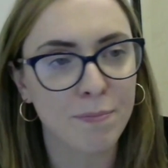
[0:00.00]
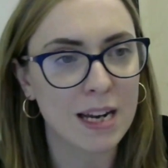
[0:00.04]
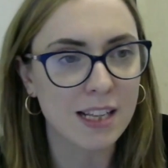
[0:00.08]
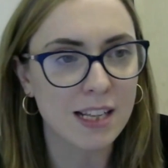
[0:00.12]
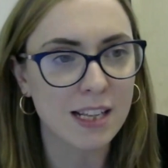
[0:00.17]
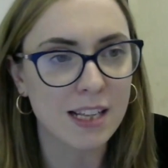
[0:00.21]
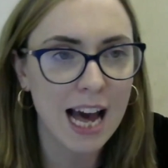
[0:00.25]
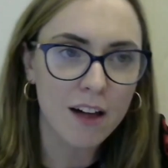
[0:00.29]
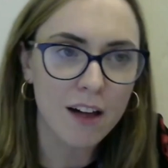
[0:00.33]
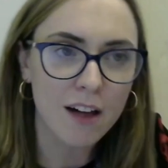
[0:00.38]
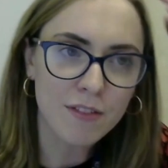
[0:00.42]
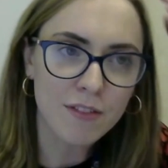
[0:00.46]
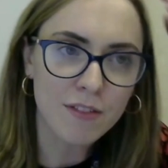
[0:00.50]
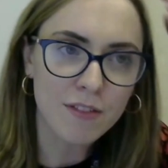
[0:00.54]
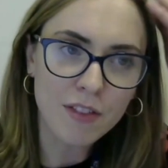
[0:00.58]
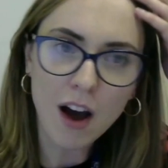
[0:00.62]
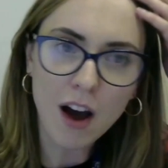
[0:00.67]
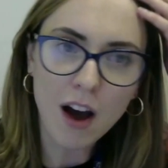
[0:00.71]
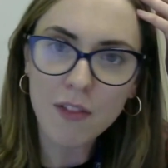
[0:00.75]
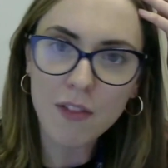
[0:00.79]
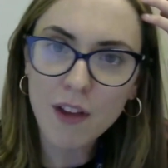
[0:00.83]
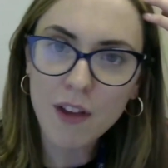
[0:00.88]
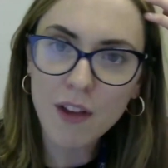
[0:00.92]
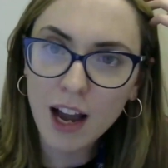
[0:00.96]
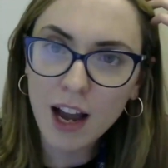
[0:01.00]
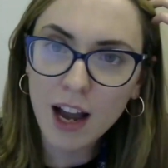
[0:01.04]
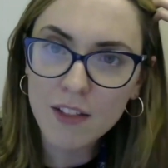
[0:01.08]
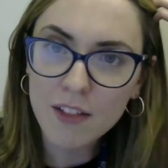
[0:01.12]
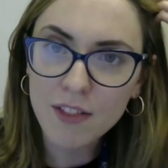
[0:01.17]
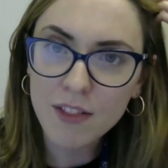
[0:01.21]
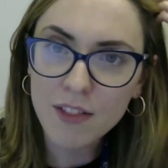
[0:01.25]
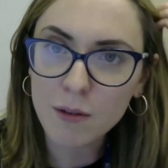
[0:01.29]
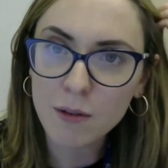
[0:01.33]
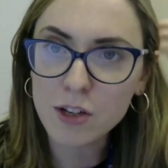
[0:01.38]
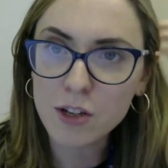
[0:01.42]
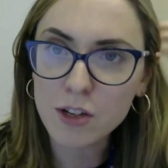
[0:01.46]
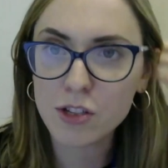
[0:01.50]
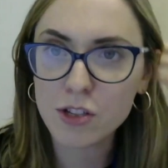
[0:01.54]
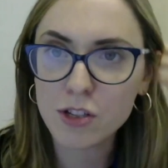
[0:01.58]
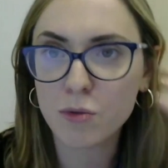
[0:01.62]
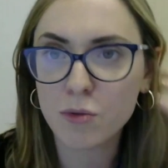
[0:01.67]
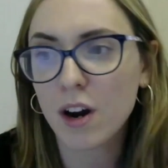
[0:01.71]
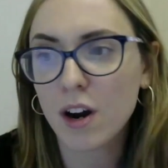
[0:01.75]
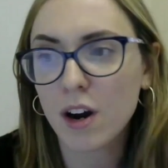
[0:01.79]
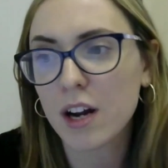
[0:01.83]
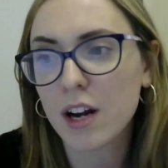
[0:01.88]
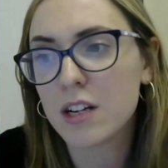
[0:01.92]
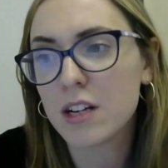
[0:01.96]
mental health and that kind of thing which
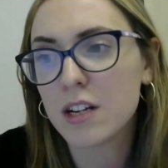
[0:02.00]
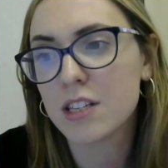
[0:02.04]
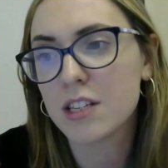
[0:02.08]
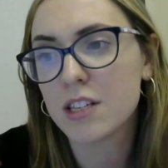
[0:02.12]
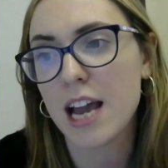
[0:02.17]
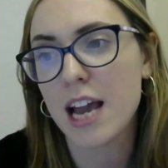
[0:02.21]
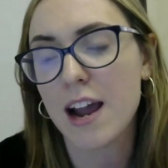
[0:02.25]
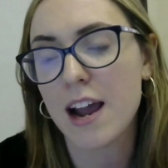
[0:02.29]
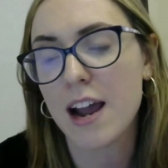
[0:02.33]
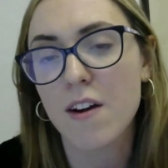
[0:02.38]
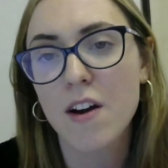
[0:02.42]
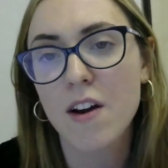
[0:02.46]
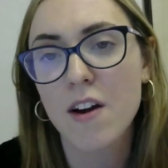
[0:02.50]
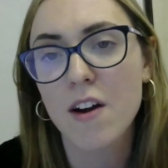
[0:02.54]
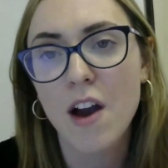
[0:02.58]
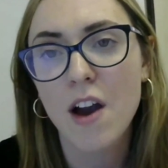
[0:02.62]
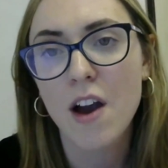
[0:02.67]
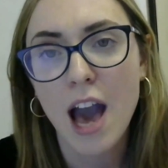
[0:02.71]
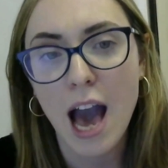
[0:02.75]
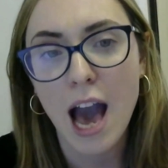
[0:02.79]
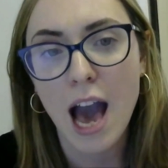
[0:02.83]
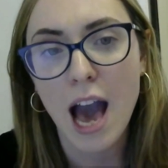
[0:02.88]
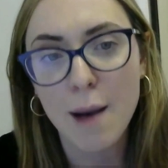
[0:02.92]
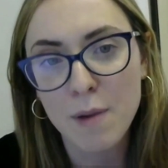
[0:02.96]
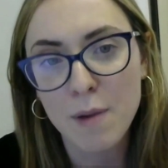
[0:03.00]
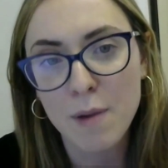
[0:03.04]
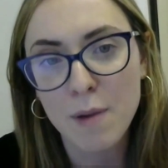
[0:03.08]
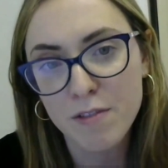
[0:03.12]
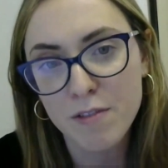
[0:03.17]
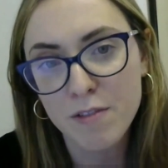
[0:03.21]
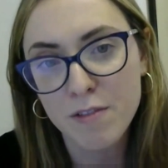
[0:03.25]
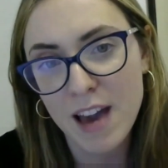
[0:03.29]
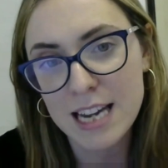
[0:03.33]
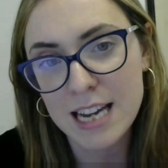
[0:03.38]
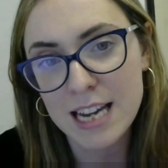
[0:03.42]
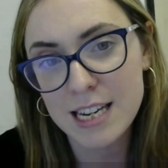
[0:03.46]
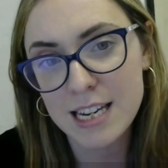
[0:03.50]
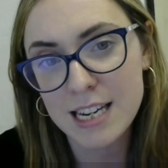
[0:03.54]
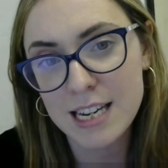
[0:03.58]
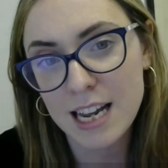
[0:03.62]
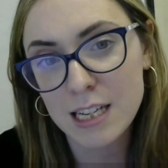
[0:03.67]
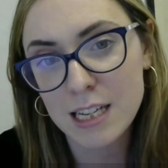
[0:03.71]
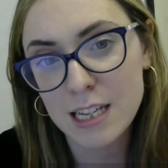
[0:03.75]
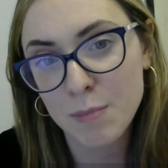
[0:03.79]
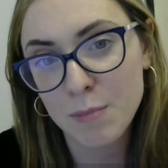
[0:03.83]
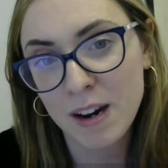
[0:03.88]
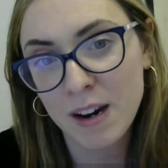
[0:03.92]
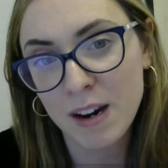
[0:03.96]
surrounds their offending
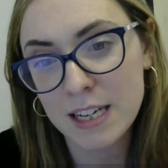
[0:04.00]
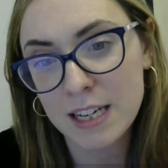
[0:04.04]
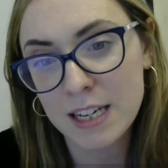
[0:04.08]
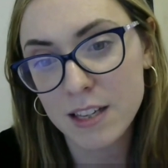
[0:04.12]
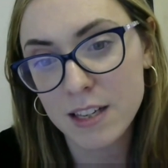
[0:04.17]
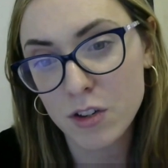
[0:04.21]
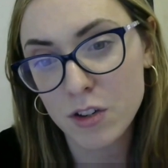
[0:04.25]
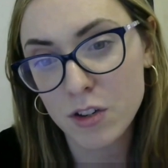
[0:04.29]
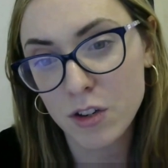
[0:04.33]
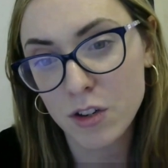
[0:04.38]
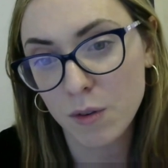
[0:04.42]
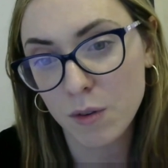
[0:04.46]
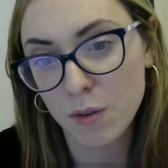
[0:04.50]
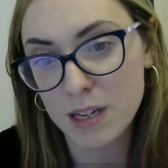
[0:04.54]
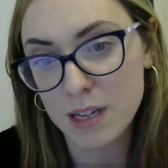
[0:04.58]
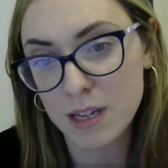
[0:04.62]
experiences,